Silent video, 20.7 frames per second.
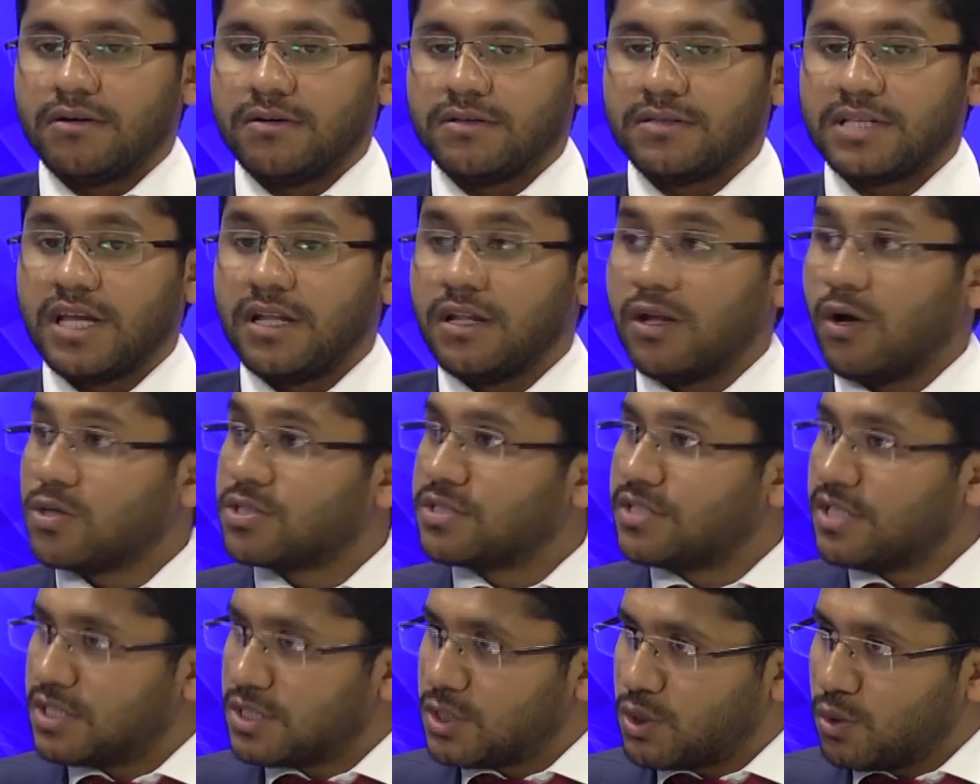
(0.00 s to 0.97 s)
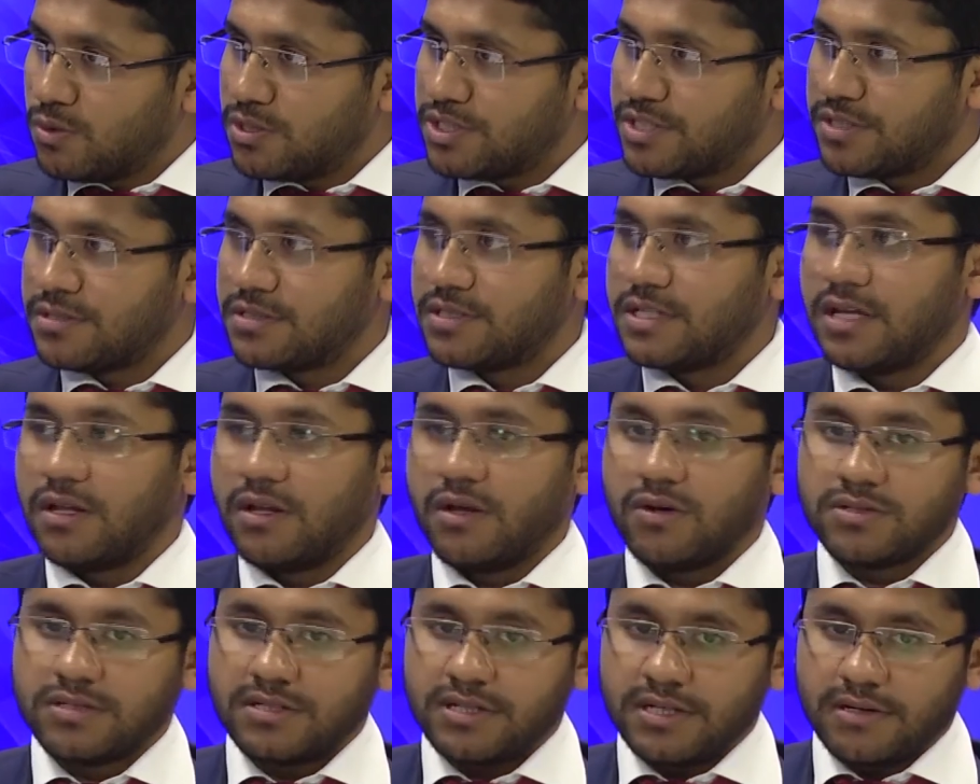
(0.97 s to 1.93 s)
They lost their soldiers. They
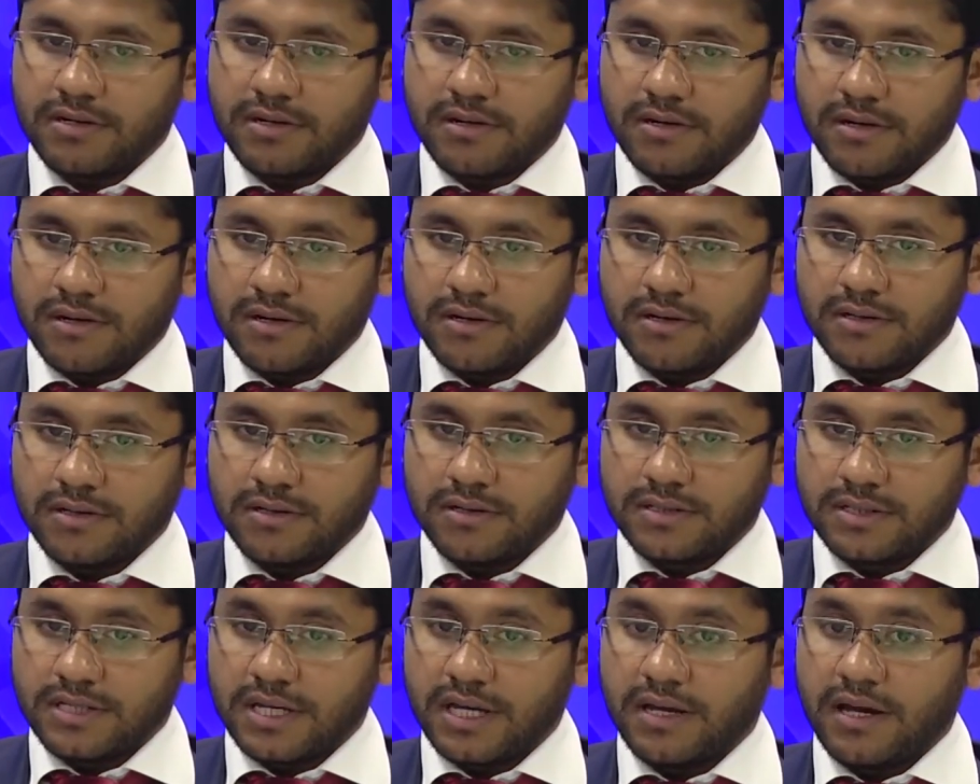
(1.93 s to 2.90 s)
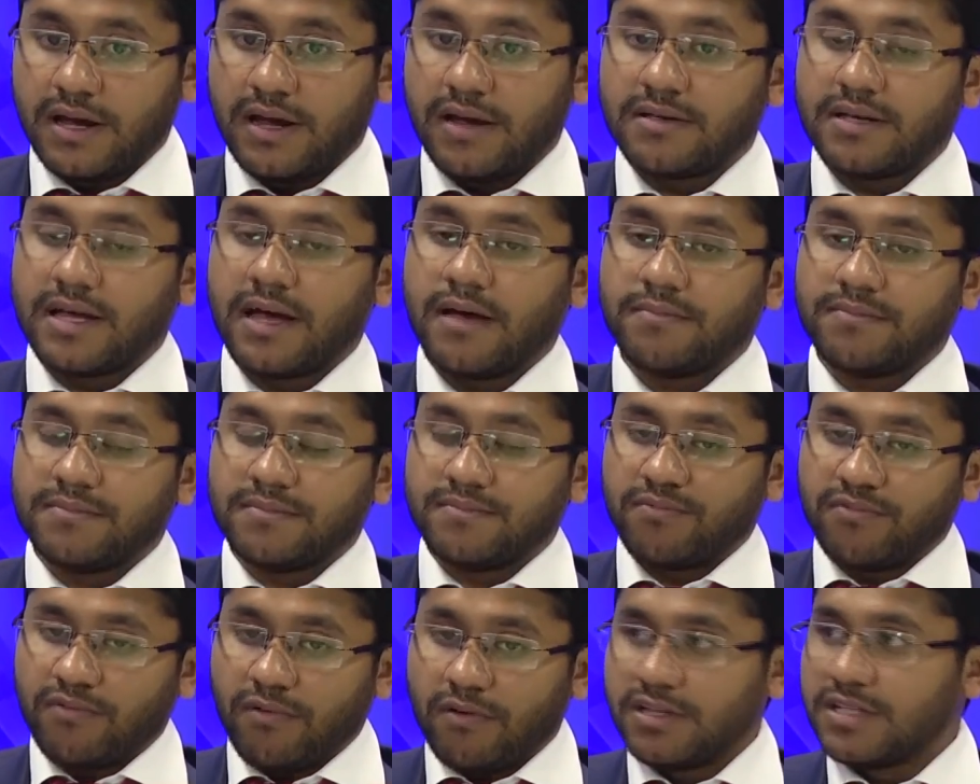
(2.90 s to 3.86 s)
lost their. They have
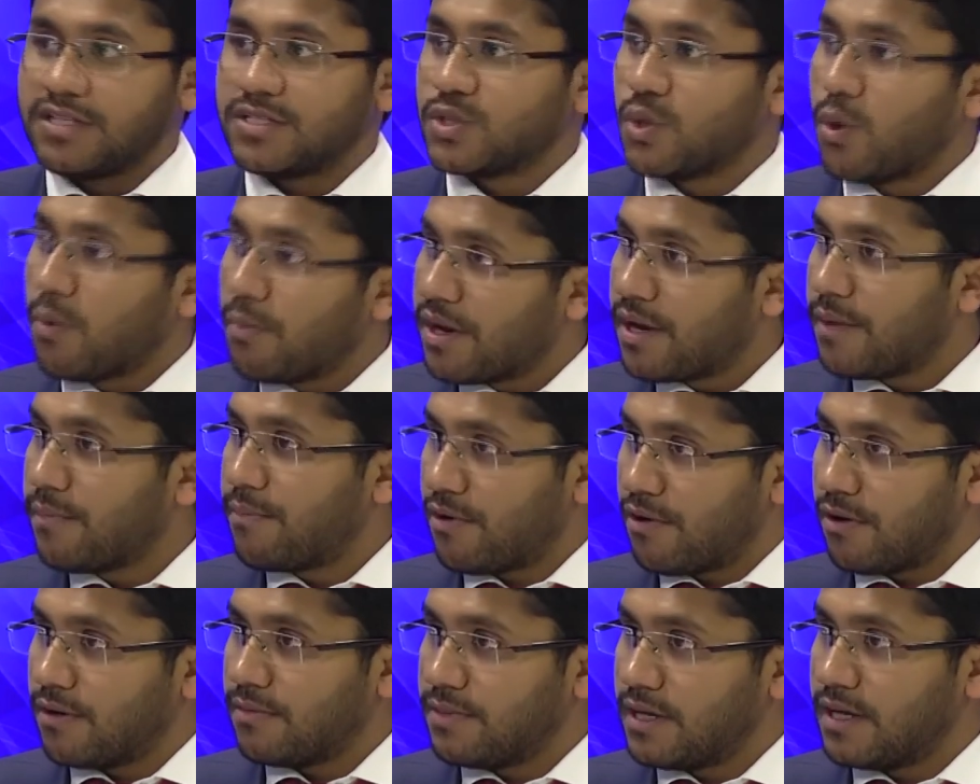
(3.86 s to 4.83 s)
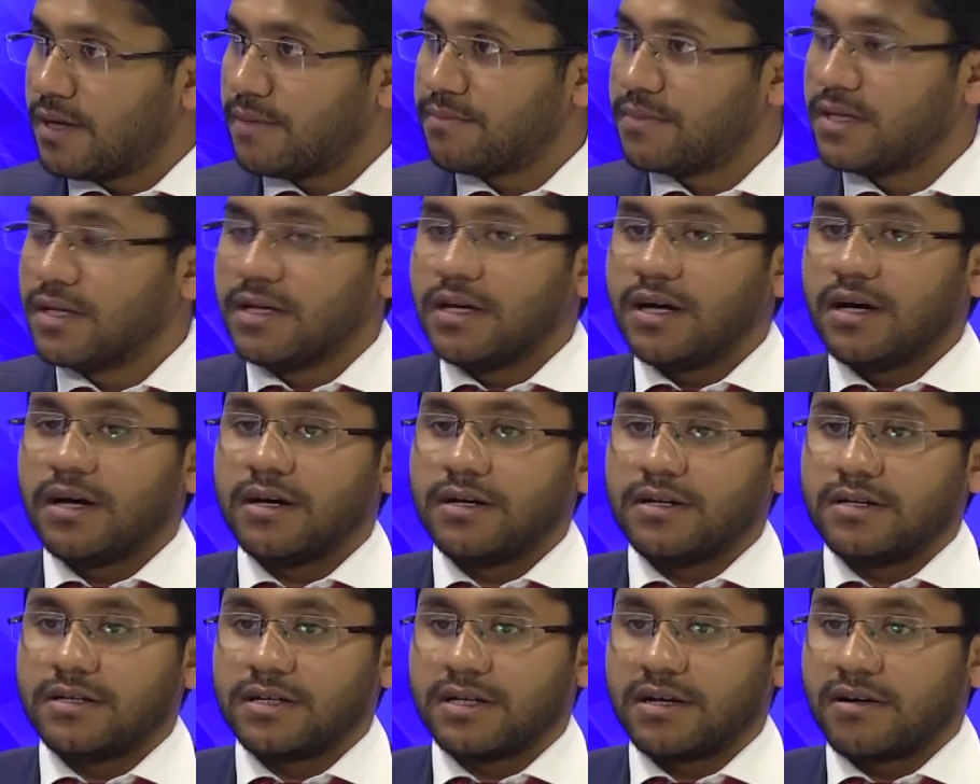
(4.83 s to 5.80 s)
fallen so many problems
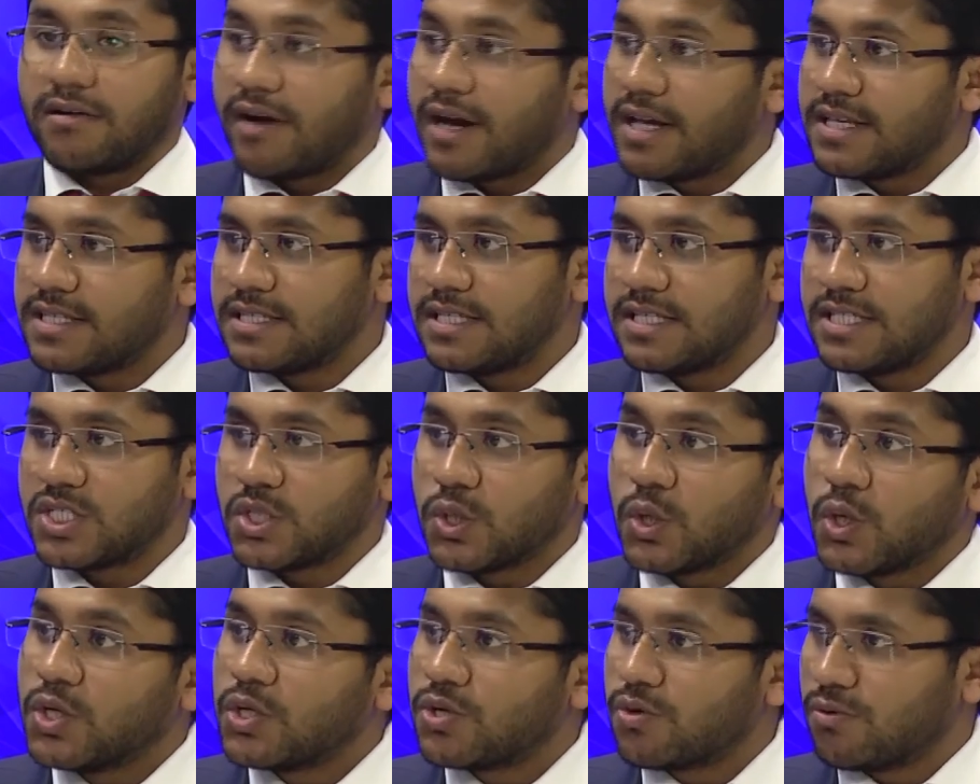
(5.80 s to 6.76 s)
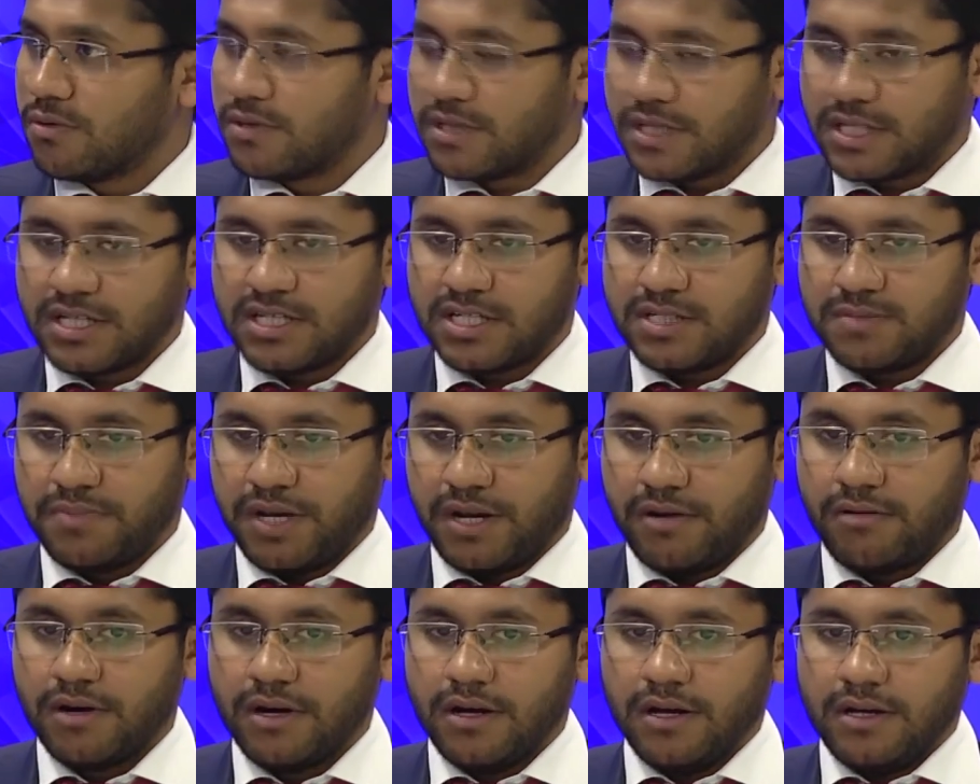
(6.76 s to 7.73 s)
and crises to control the
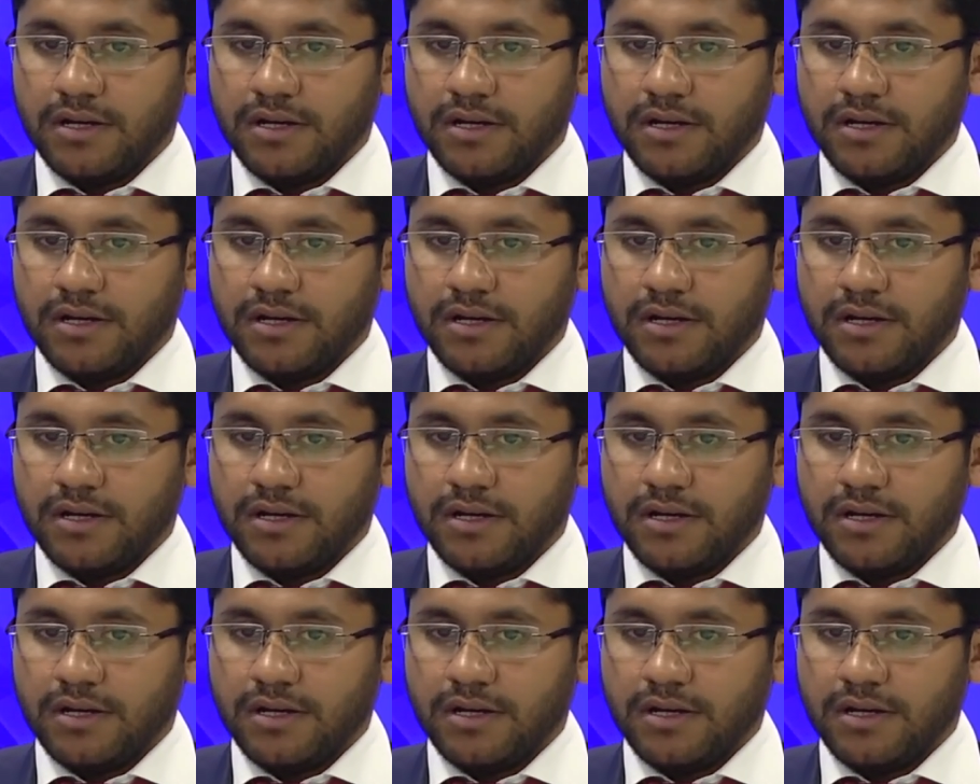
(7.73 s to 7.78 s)
Kashmir.